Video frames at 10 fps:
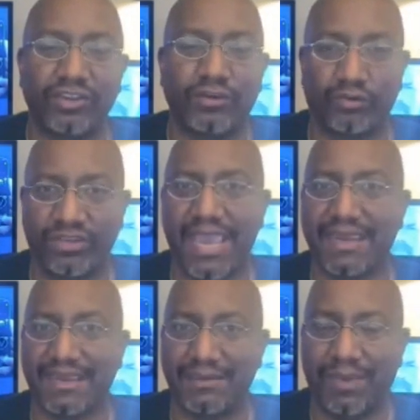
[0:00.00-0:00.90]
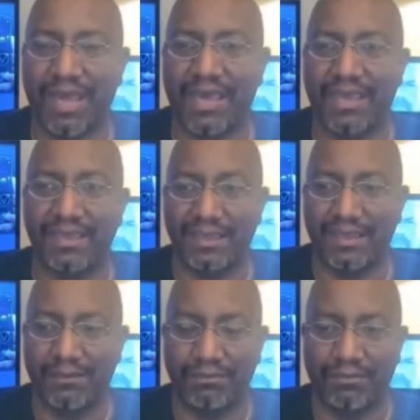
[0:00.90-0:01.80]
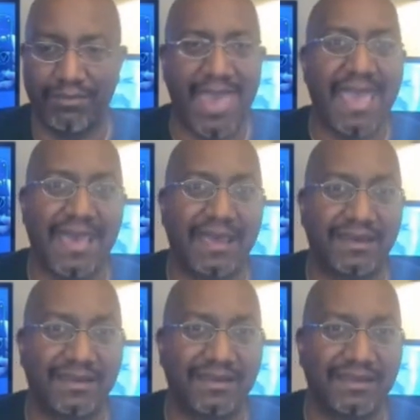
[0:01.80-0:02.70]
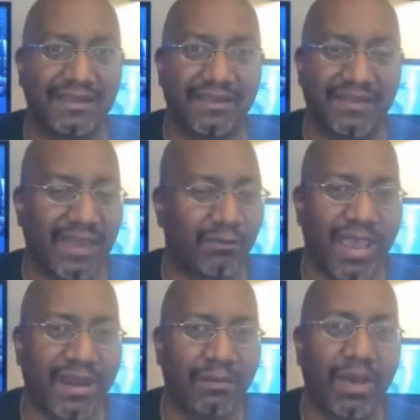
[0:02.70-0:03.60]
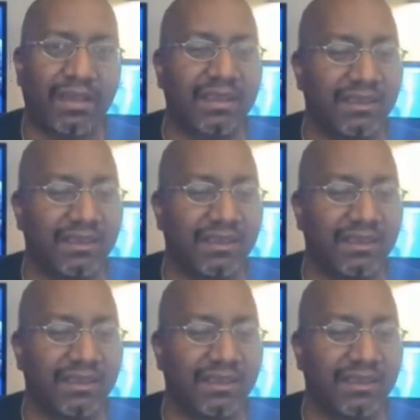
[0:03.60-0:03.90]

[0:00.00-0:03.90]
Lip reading: created by man that ran amok.